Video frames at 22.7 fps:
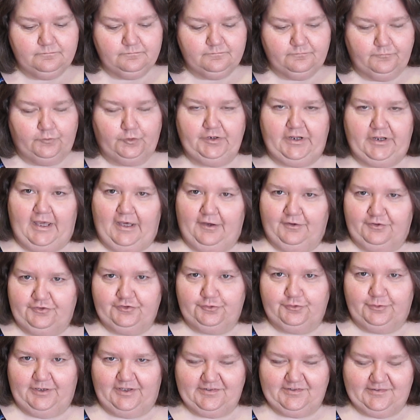for now, it's
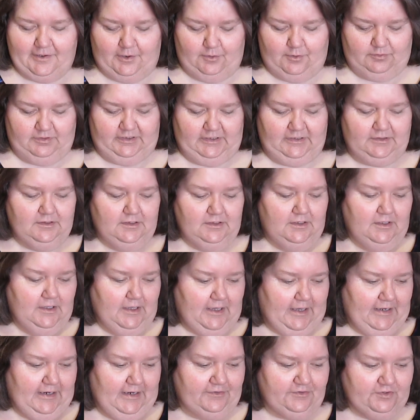U.S. only.
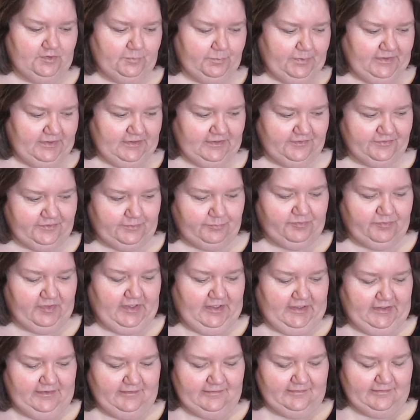And I just picked up some
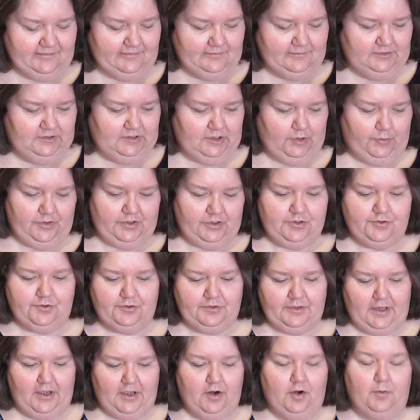things, you know, here and
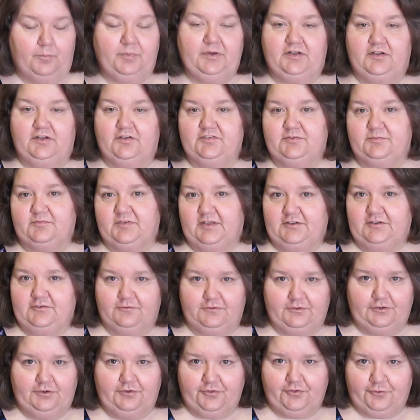there. I picked up some things
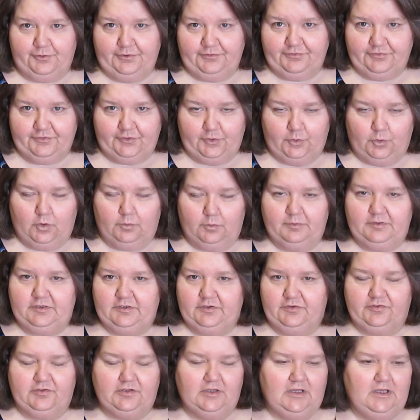from the thrift store
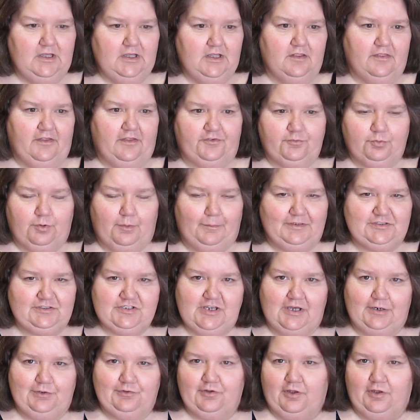because that's what my
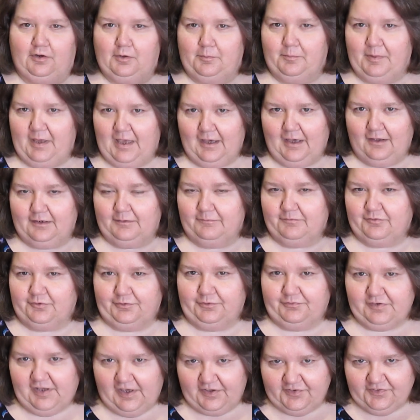channel's all about. I'm
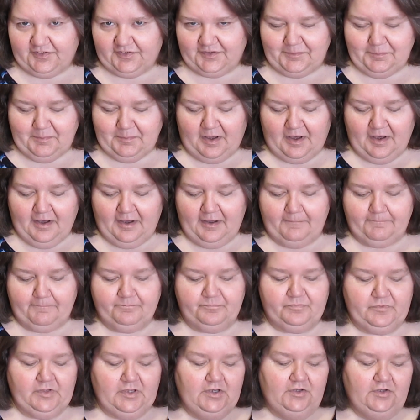Thriftastic Mom.
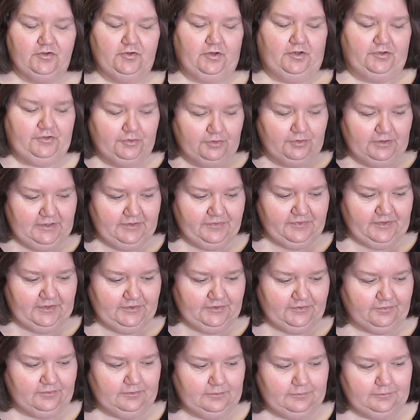So I do get
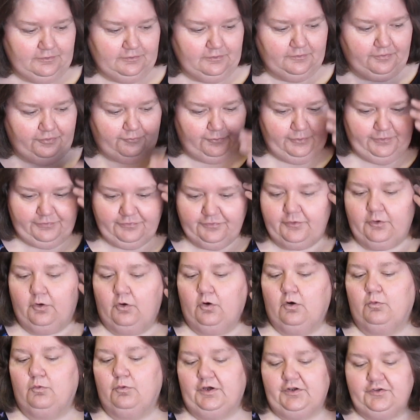things from the thrift
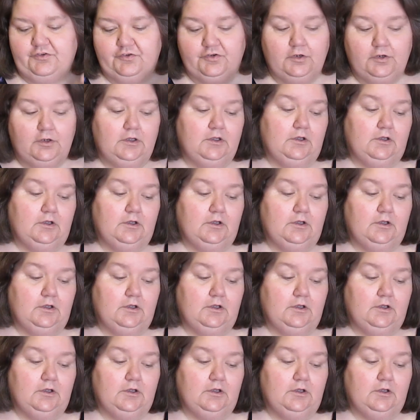store, which